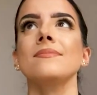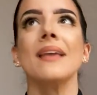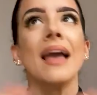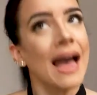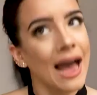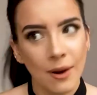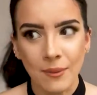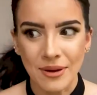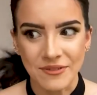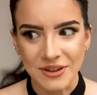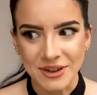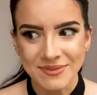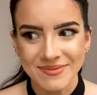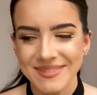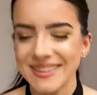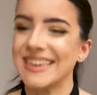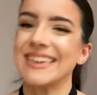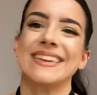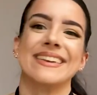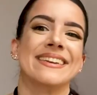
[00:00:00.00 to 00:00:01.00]
However,
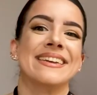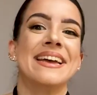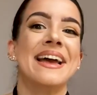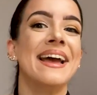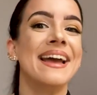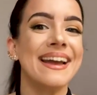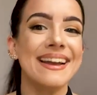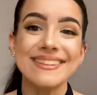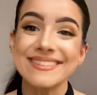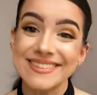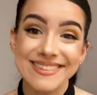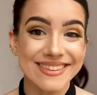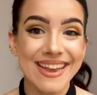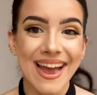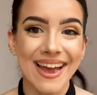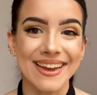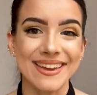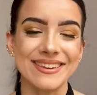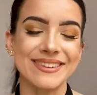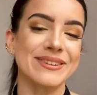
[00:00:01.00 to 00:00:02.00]

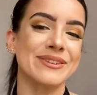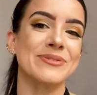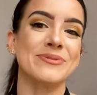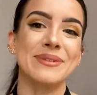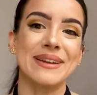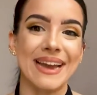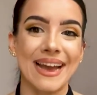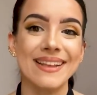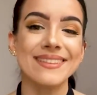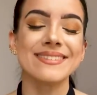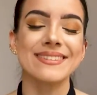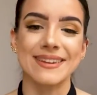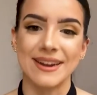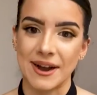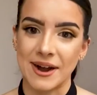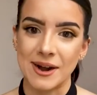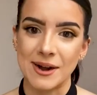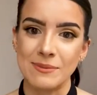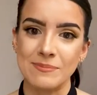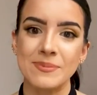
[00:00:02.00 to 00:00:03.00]
instead, we ended
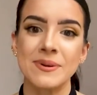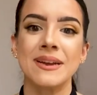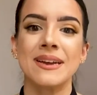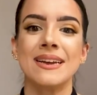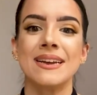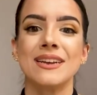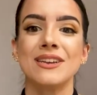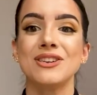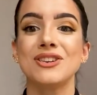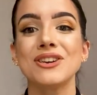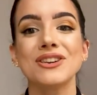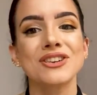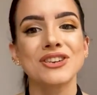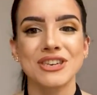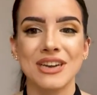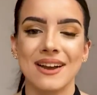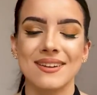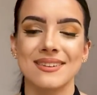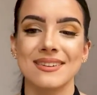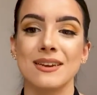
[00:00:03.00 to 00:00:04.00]
up just
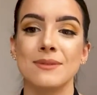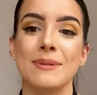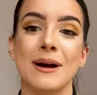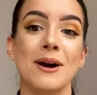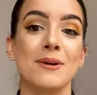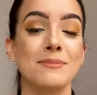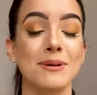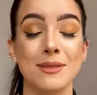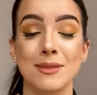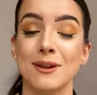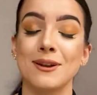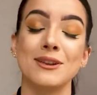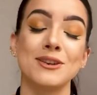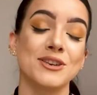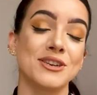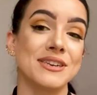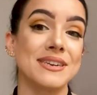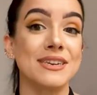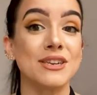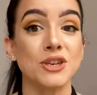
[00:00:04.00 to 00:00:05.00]
chatting about
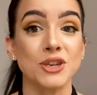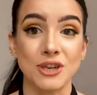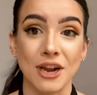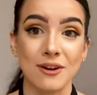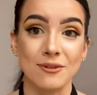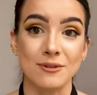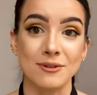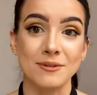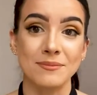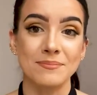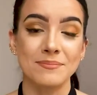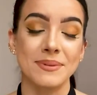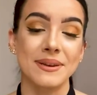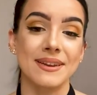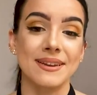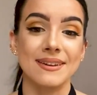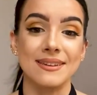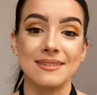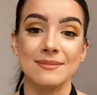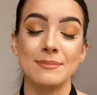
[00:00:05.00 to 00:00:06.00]
mythology in general
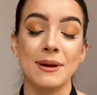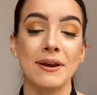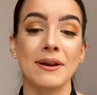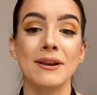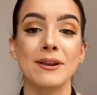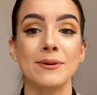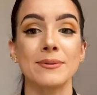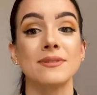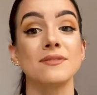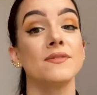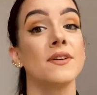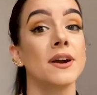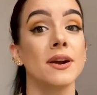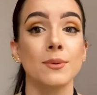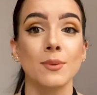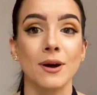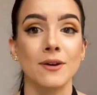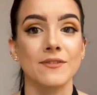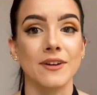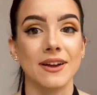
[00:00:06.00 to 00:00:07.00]
because Mary Lou is very
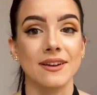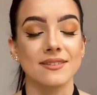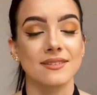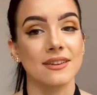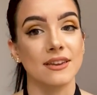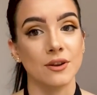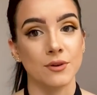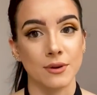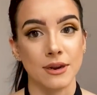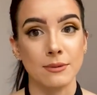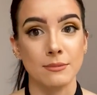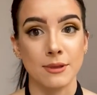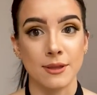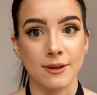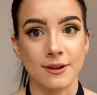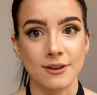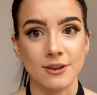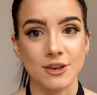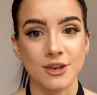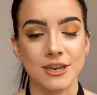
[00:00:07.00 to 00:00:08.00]
well versed in Greek
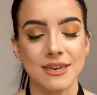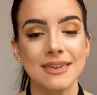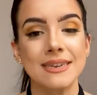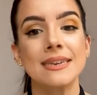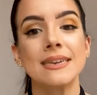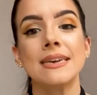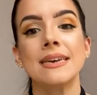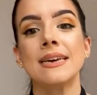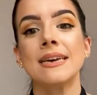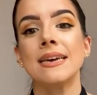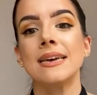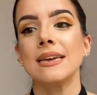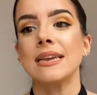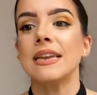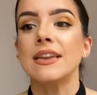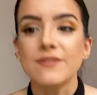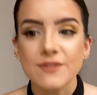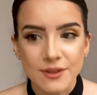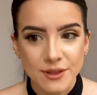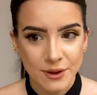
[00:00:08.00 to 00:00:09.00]
mythology,
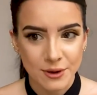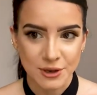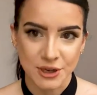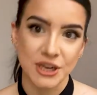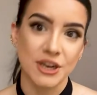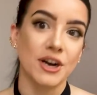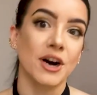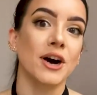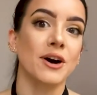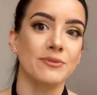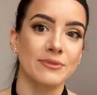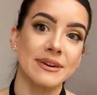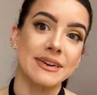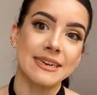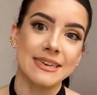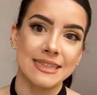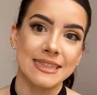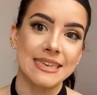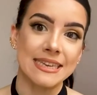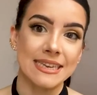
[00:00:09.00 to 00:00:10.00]
even though she can't
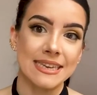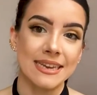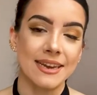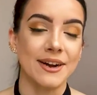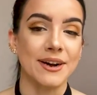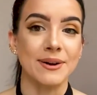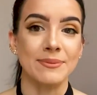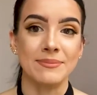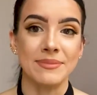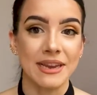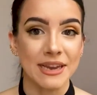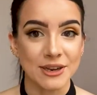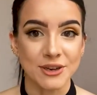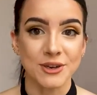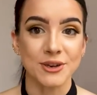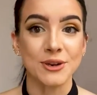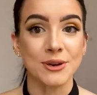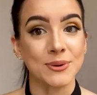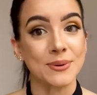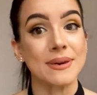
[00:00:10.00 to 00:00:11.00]
read the
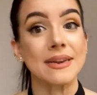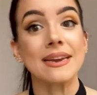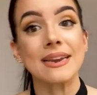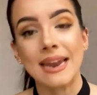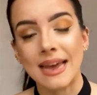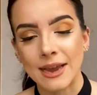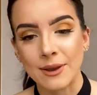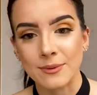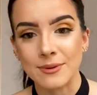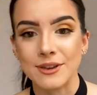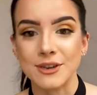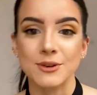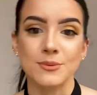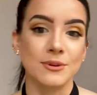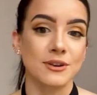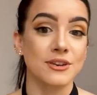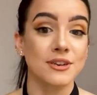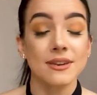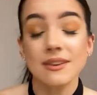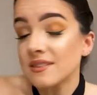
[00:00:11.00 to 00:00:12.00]
ancient Greek language,
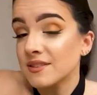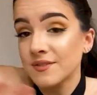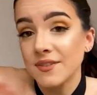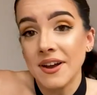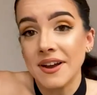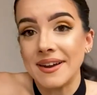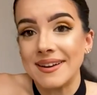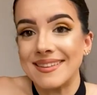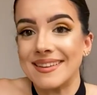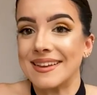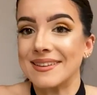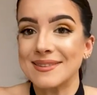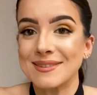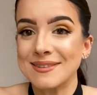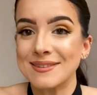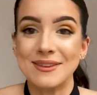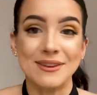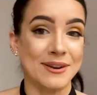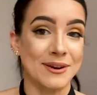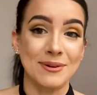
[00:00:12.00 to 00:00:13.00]
which is fine. That's,
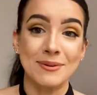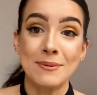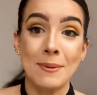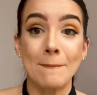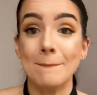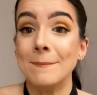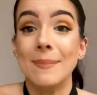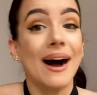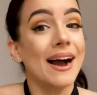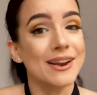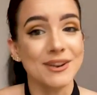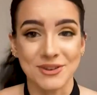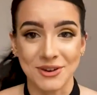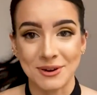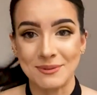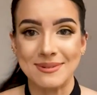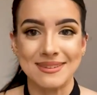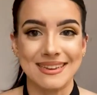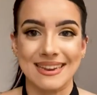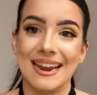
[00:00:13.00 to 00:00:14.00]
you know, my
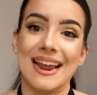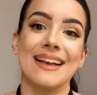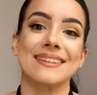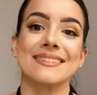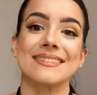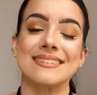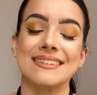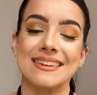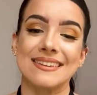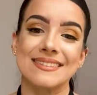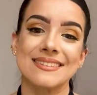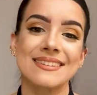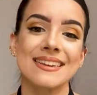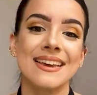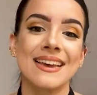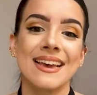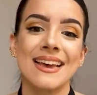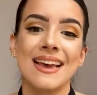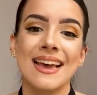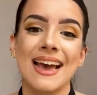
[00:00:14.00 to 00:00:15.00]
job as a classicist.
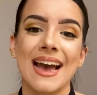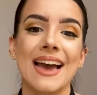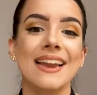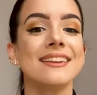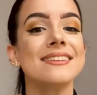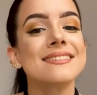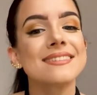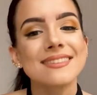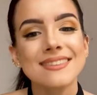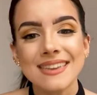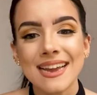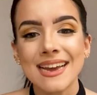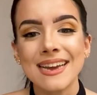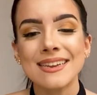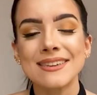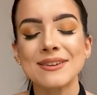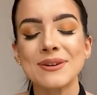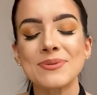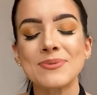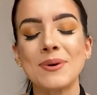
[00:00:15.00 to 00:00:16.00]
And
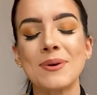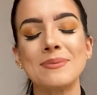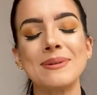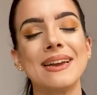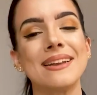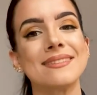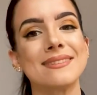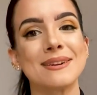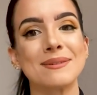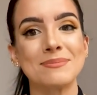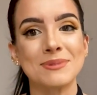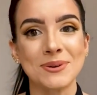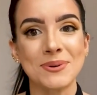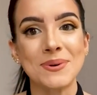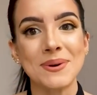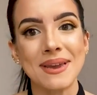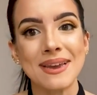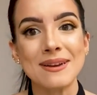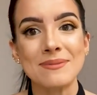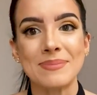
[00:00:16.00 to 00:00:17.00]
instead, what we ended up
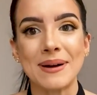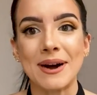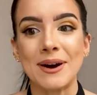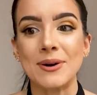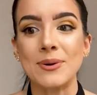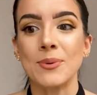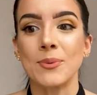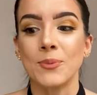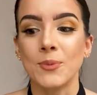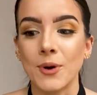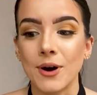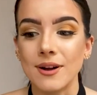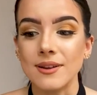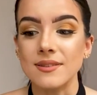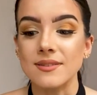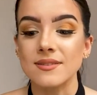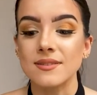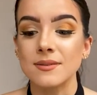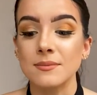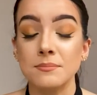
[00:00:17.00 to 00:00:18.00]
talking about
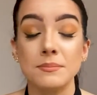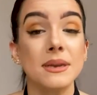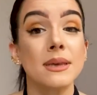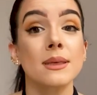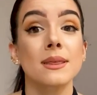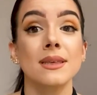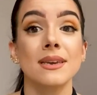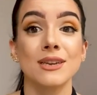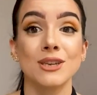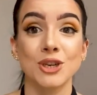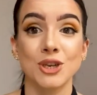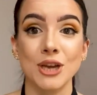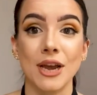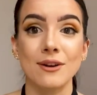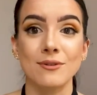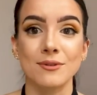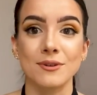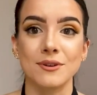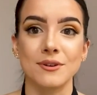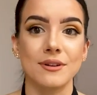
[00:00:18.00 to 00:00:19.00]
was myth in
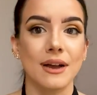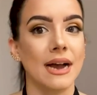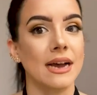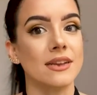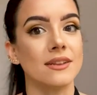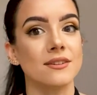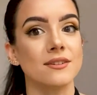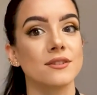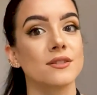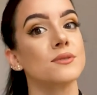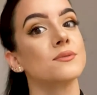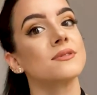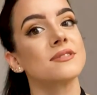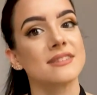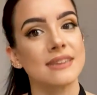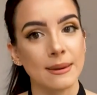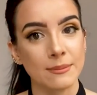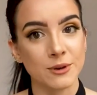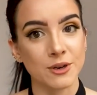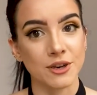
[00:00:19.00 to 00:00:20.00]
general and the
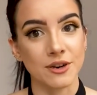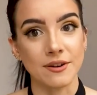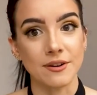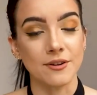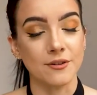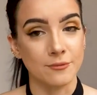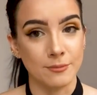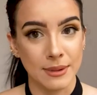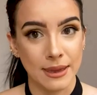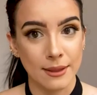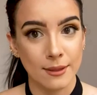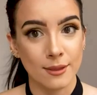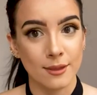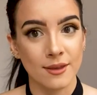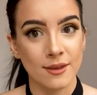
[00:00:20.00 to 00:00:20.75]
reception of myth.